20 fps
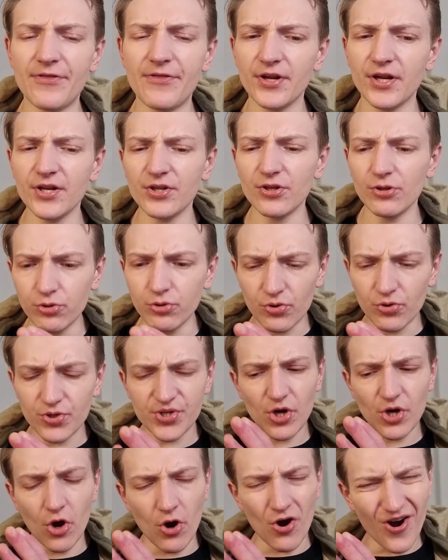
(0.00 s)
it looks
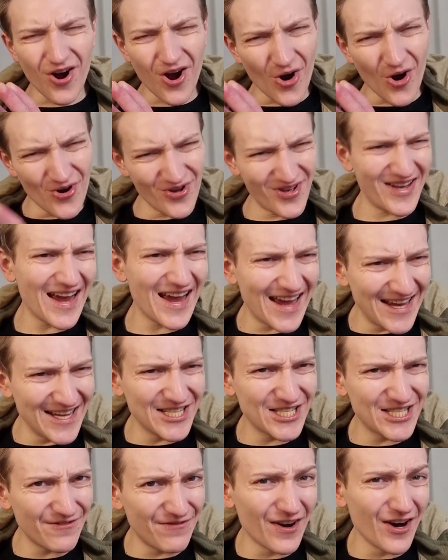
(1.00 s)
okay as
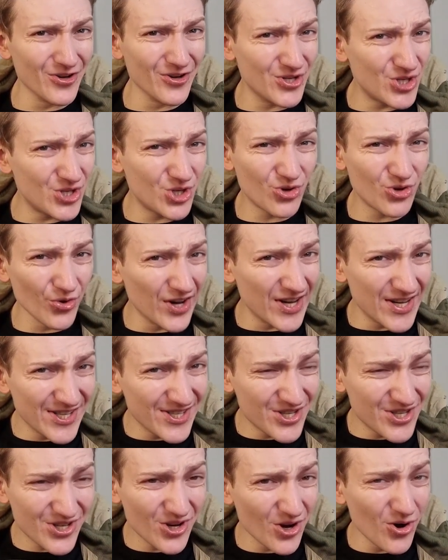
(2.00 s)
far as screens
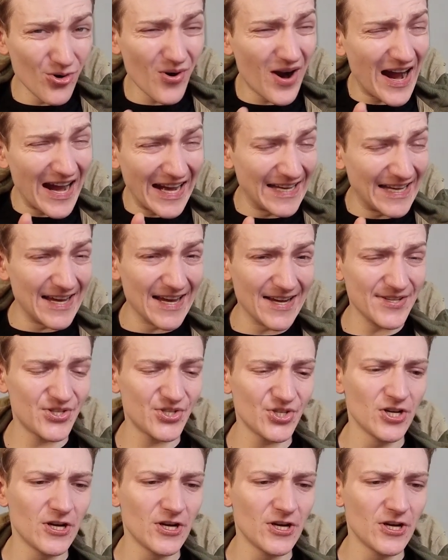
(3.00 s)
go, I guess.